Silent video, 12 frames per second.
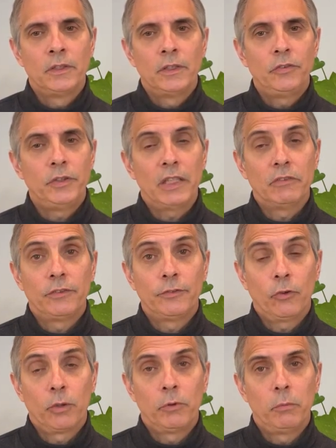If you have a
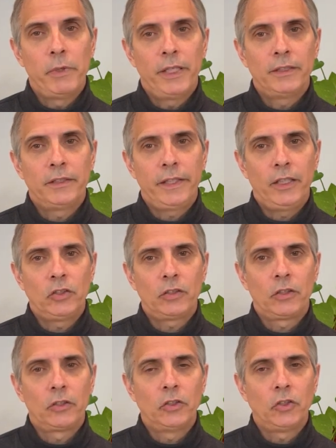formal meditation
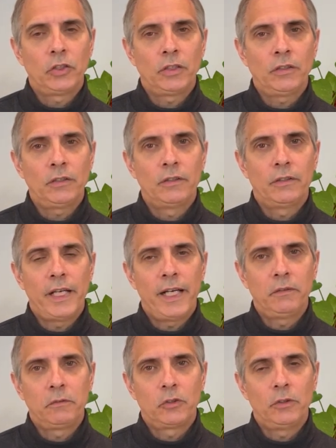cushion,
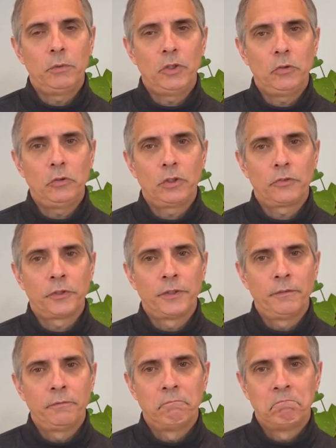that could be
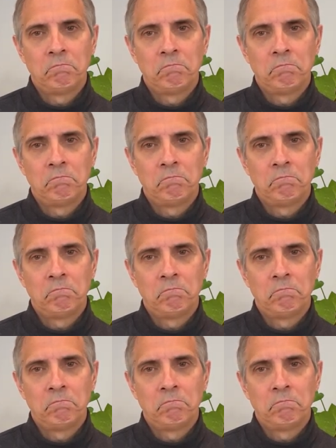useful.